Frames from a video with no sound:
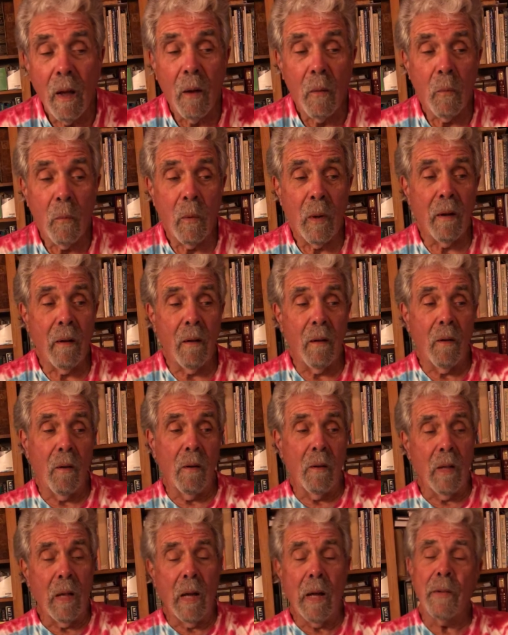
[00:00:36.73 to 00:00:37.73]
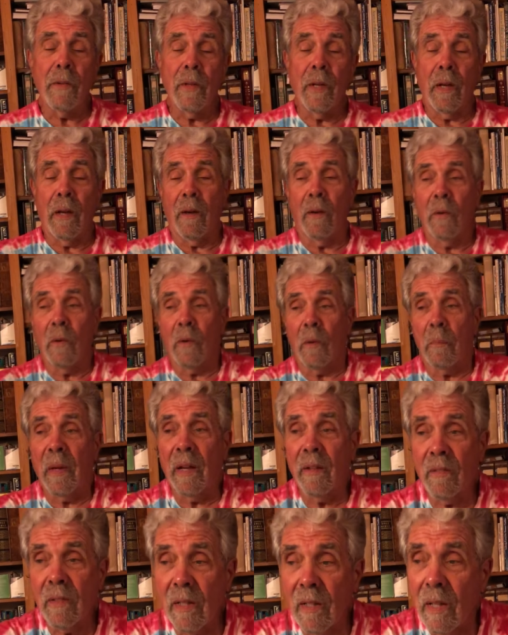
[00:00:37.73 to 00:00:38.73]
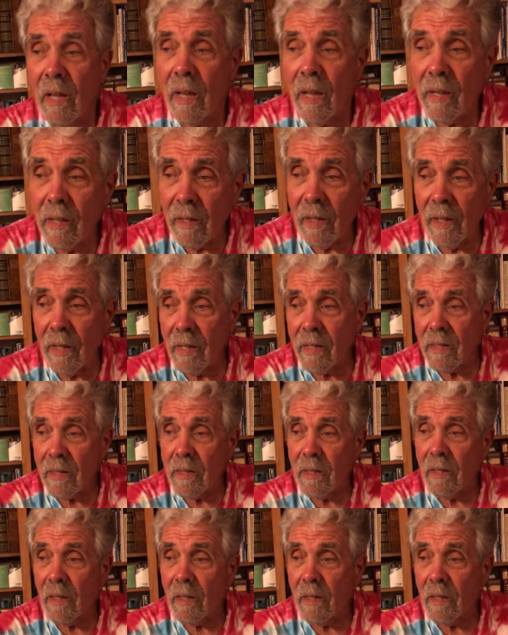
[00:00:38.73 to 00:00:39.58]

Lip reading: Well, all I know about the cake is,